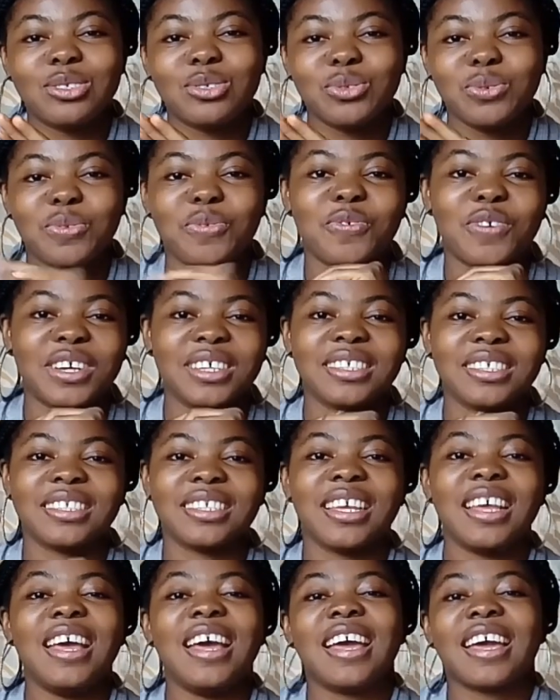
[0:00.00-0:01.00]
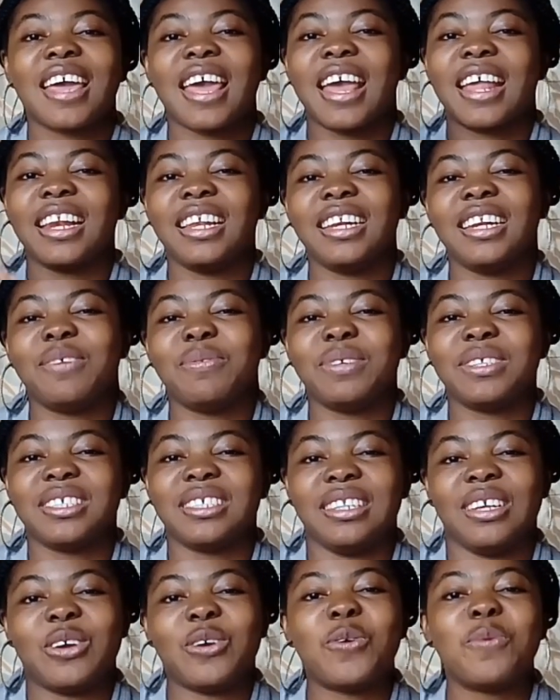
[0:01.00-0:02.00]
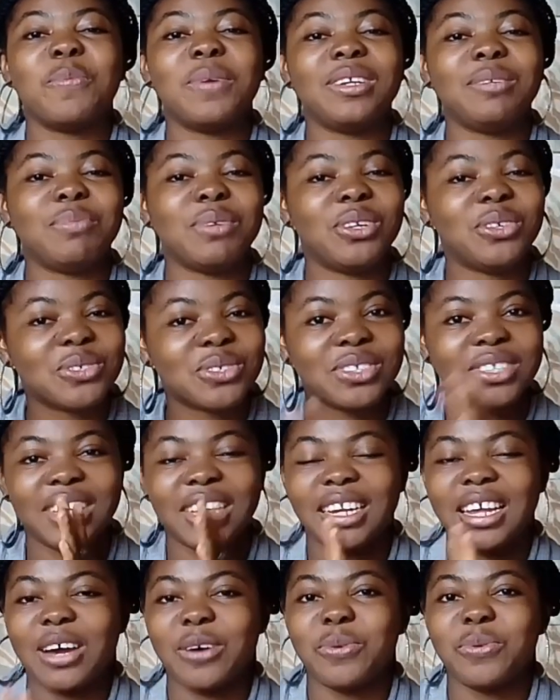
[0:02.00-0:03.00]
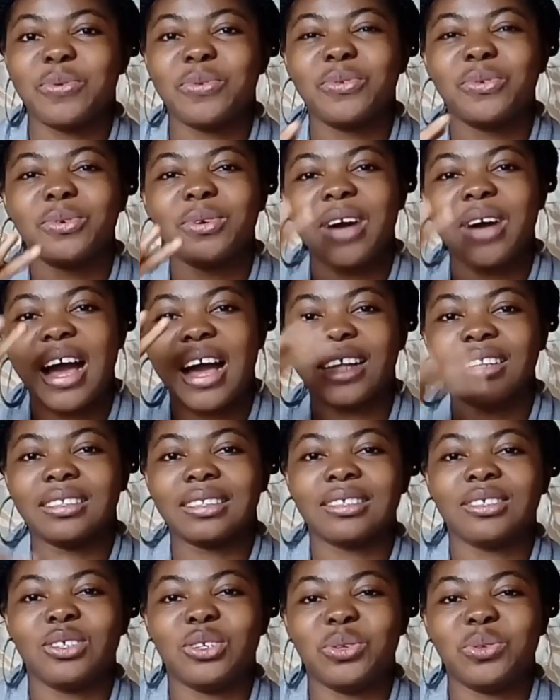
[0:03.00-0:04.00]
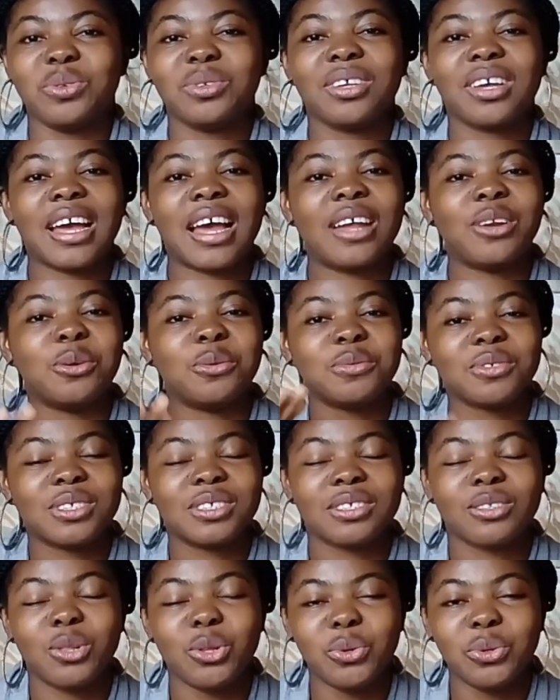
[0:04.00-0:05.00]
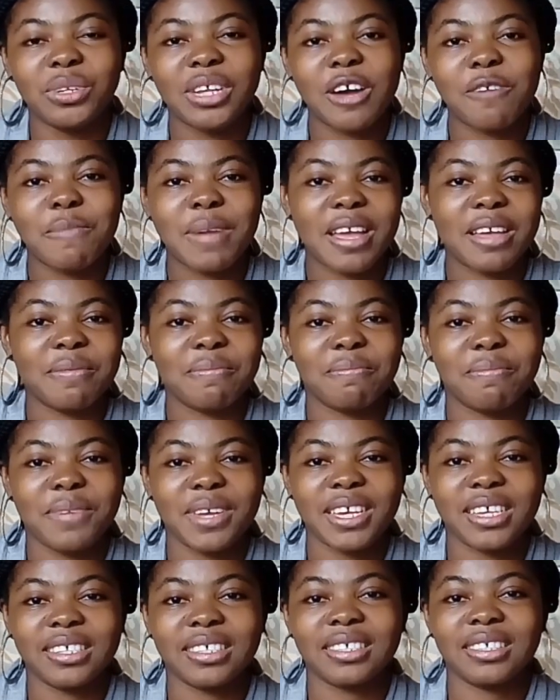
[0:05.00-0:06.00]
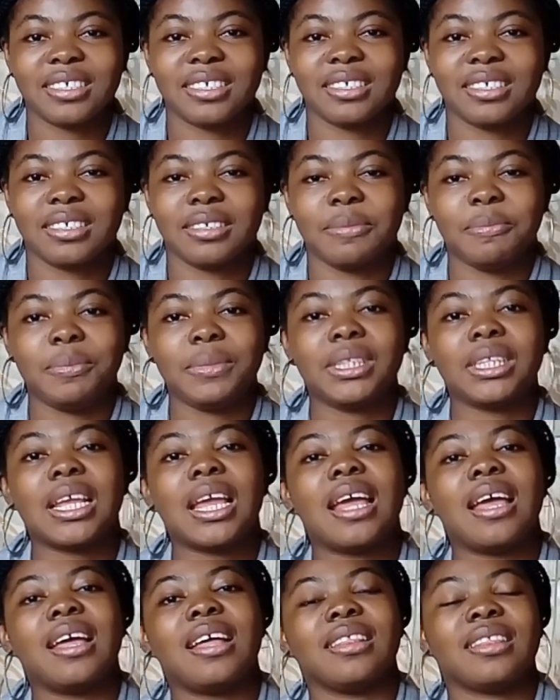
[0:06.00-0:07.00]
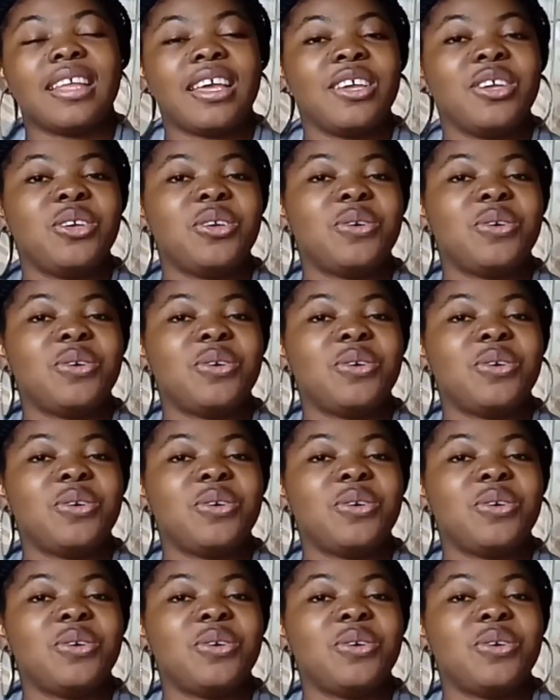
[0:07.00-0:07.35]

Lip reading: too fast, kindly leave it in a comment below so that I will know and kind of slow down my pace. Thank